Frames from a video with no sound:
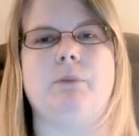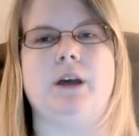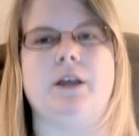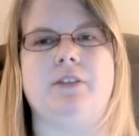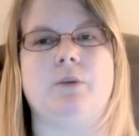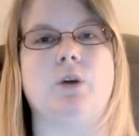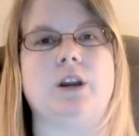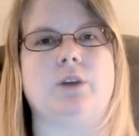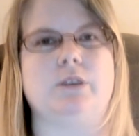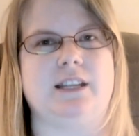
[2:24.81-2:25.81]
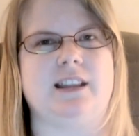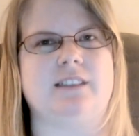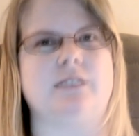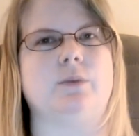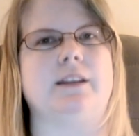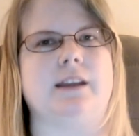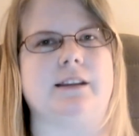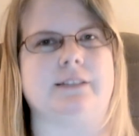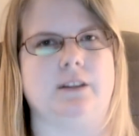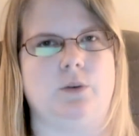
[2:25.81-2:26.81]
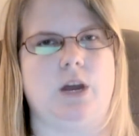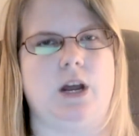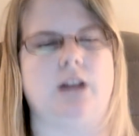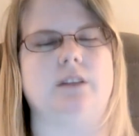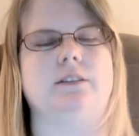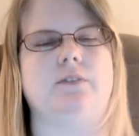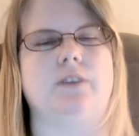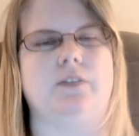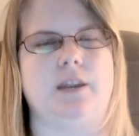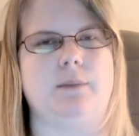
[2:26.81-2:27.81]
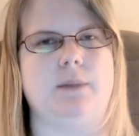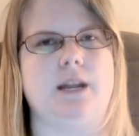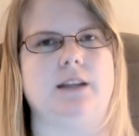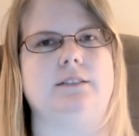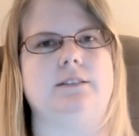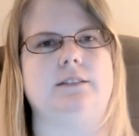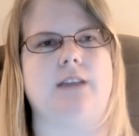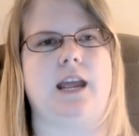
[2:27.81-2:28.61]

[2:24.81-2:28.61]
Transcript: But the morning routine, that's the one that takes a little while. It's the 15 minutes.